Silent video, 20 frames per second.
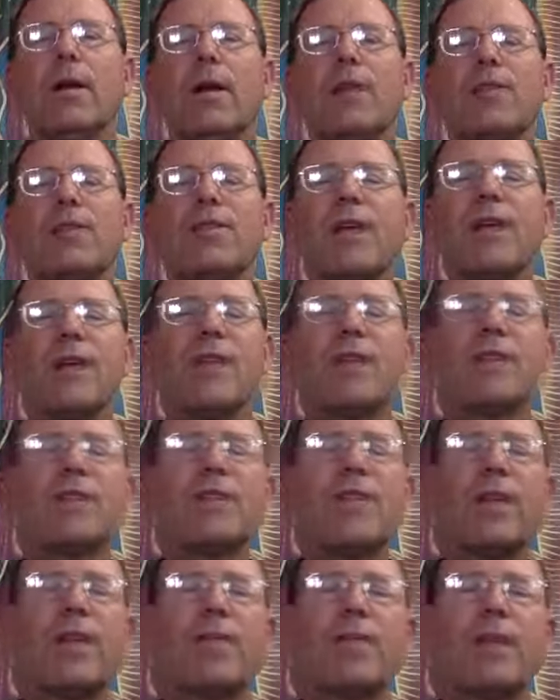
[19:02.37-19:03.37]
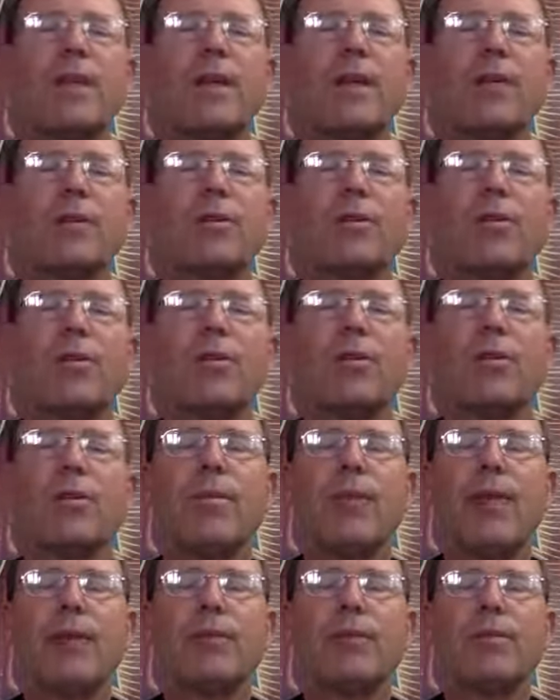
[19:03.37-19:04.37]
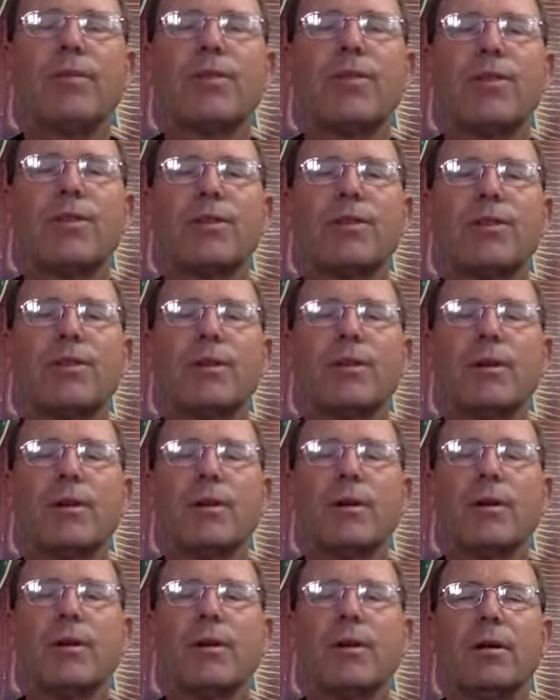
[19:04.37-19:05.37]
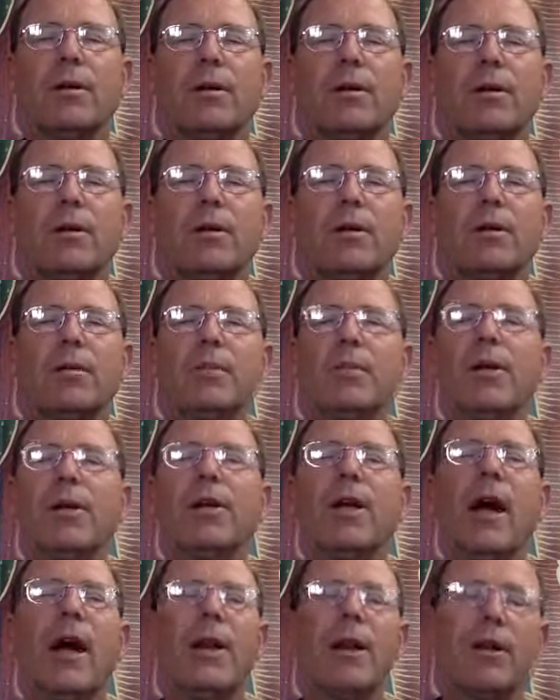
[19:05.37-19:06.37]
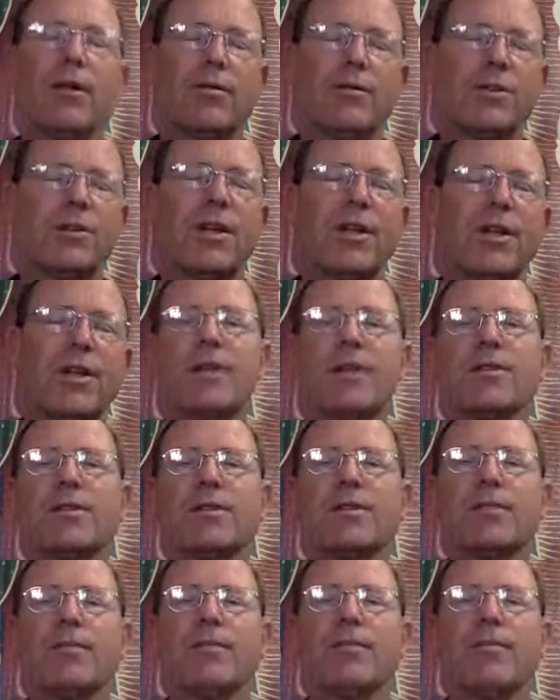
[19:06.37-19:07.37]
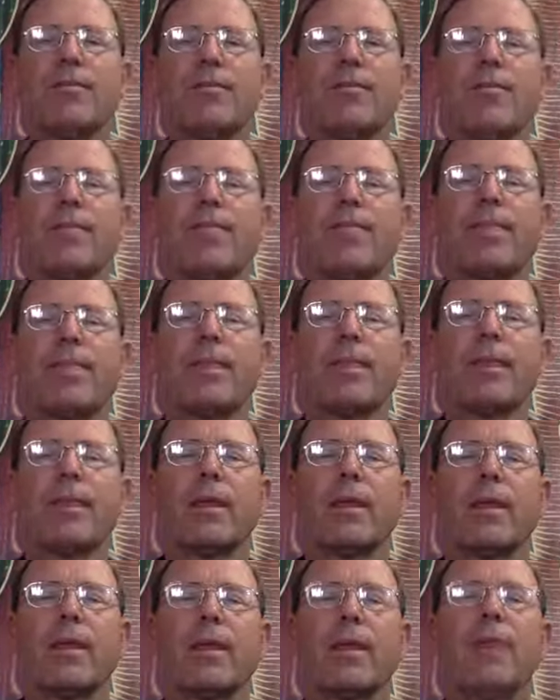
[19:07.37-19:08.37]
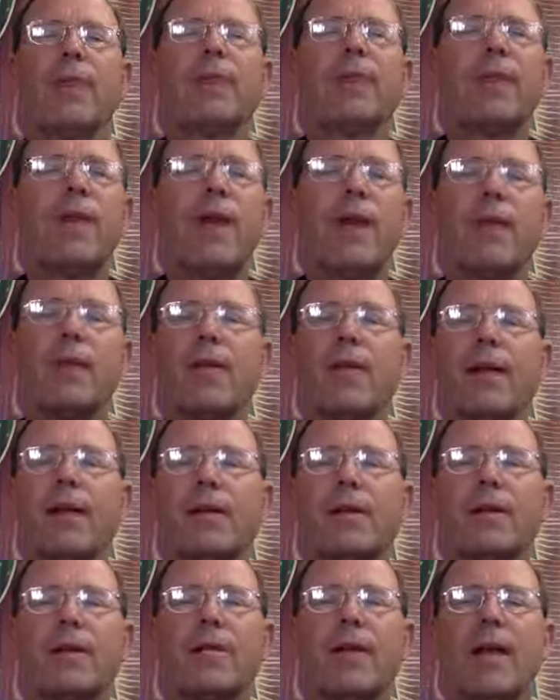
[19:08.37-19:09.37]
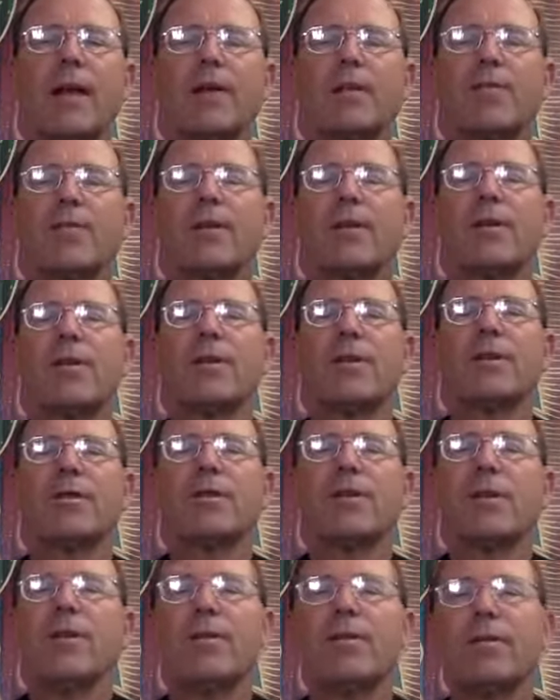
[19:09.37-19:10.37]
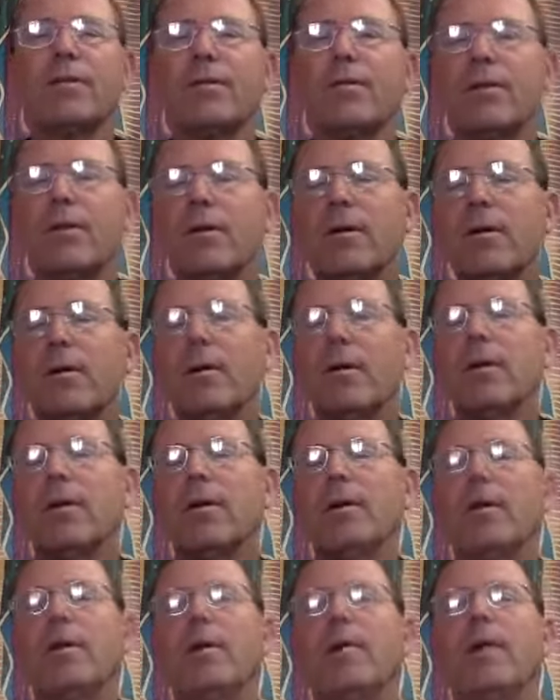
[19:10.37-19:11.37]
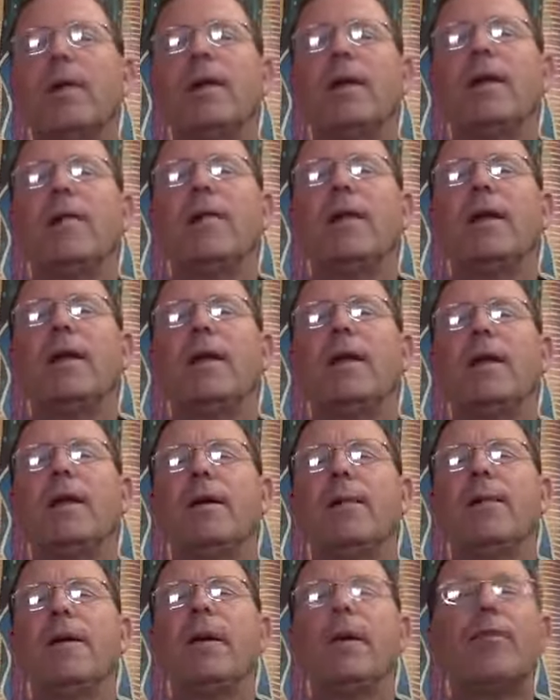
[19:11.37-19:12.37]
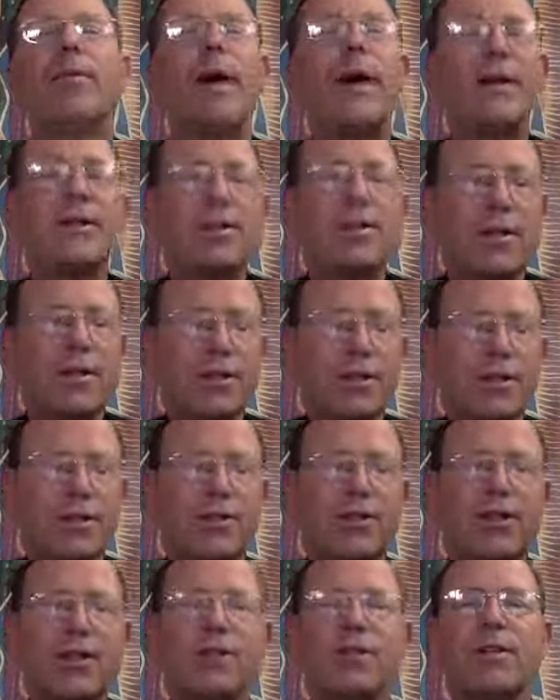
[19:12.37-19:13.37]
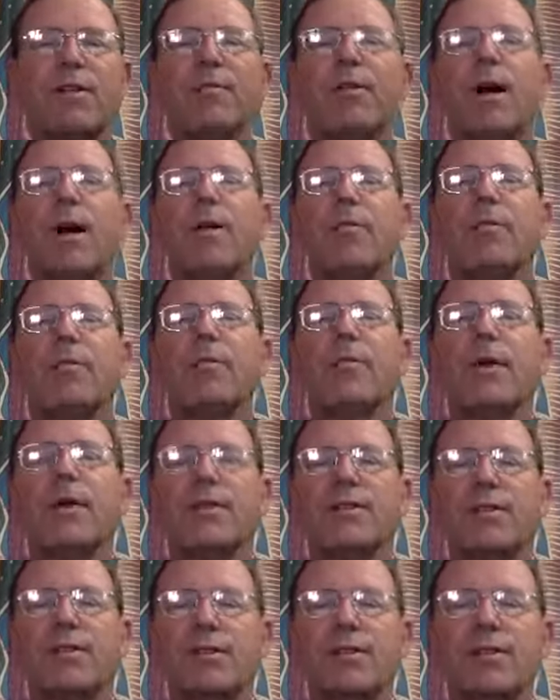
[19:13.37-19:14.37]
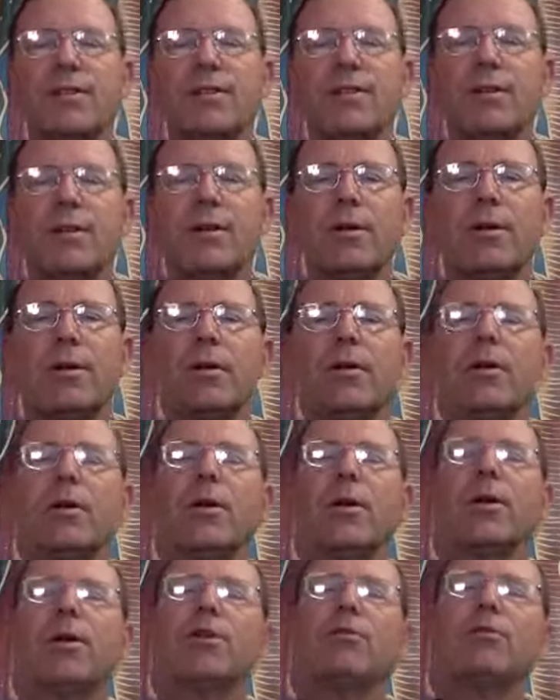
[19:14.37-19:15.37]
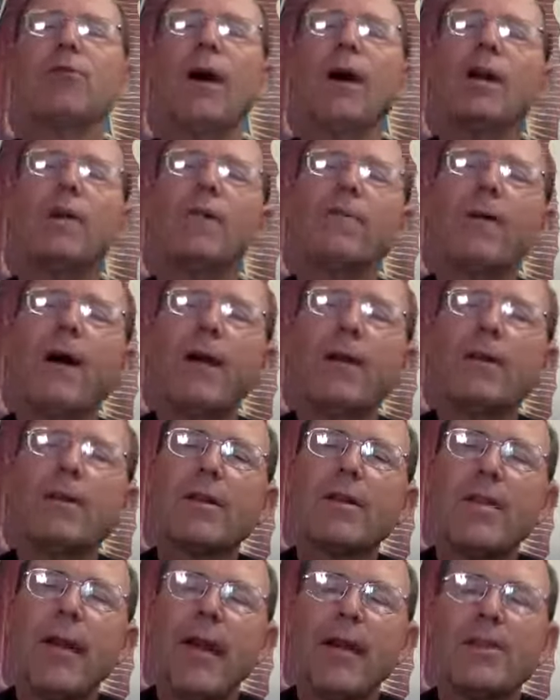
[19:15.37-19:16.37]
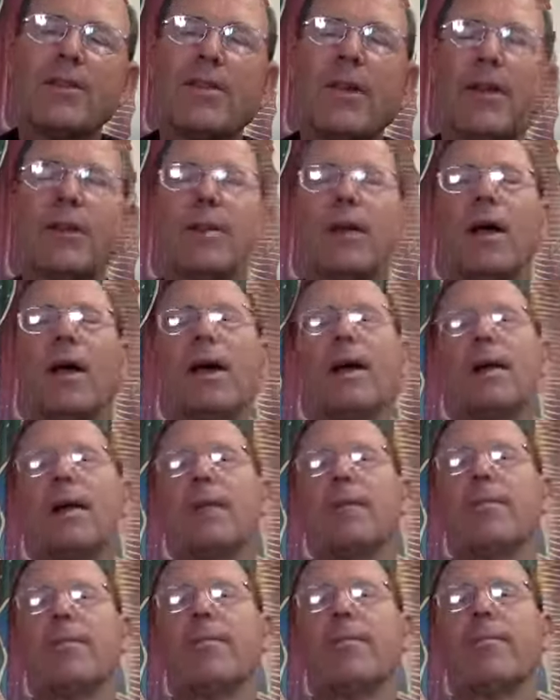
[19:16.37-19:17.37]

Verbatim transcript: Now, it's not the same thing as going to Mass in person, but God understands. If you can't make it to Mass because of many, many reasons, justifiable reasons, try to follow the Mass online.